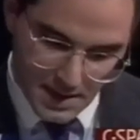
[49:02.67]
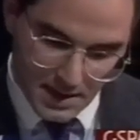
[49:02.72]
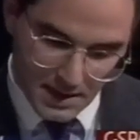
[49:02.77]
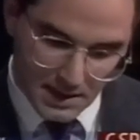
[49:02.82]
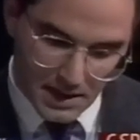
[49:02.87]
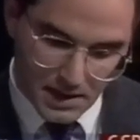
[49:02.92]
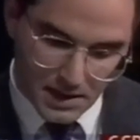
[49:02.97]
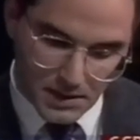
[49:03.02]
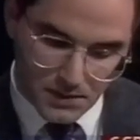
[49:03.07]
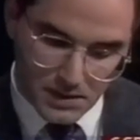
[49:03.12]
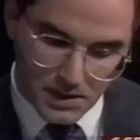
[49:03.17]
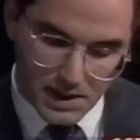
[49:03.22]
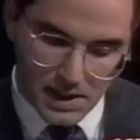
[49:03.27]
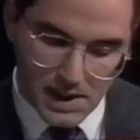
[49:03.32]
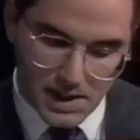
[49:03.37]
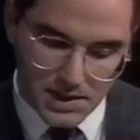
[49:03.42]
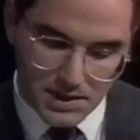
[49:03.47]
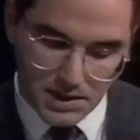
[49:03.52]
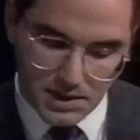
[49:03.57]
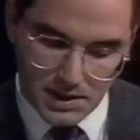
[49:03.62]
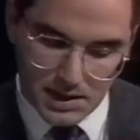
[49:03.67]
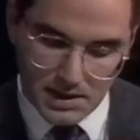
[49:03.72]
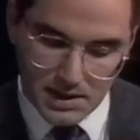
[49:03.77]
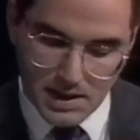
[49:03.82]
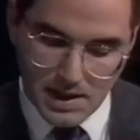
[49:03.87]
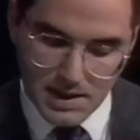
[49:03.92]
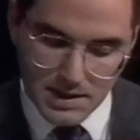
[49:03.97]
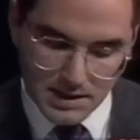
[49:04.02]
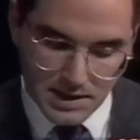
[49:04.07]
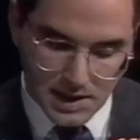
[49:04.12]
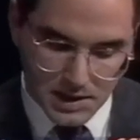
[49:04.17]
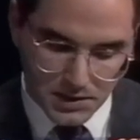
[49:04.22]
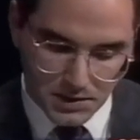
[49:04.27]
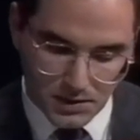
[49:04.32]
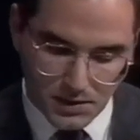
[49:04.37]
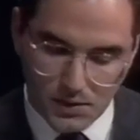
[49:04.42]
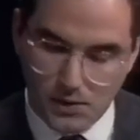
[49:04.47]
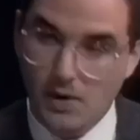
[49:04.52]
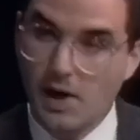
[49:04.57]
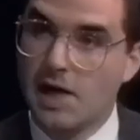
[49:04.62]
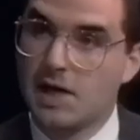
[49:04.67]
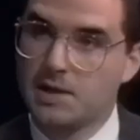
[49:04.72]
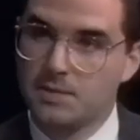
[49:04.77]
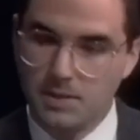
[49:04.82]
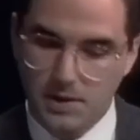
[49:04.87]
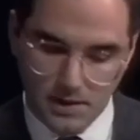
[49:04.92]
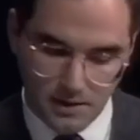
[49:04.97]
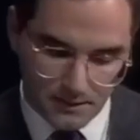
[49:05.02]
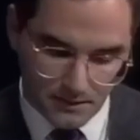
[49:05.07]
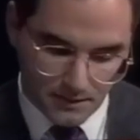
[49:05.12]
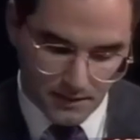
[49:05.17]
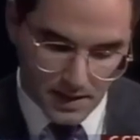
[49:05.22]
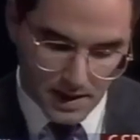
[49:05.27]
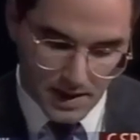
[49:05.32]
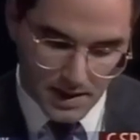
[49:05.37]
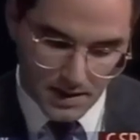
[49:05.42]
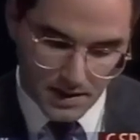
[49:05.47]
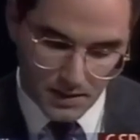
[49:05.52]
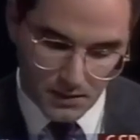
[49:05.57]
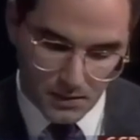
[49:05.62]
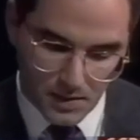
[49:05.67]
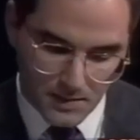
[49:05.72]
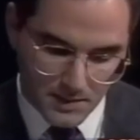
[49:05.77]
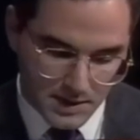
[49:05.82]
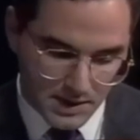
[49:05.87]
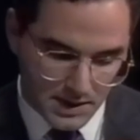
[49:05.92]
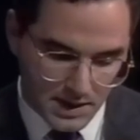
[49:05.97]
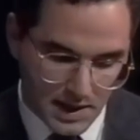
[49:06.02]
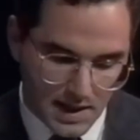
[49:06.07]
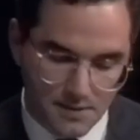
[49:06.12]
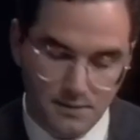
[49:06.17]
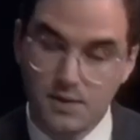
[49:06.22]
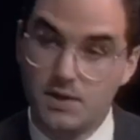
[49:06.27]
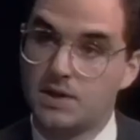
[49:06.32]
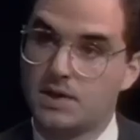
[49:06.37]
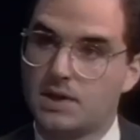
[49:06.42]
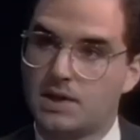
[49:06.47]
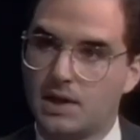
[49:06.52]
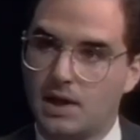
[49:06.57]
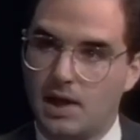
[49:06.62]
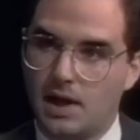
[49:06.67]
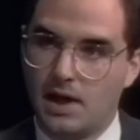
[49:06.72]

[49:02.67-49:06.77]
That you engaged in sexual harassment of women's staffers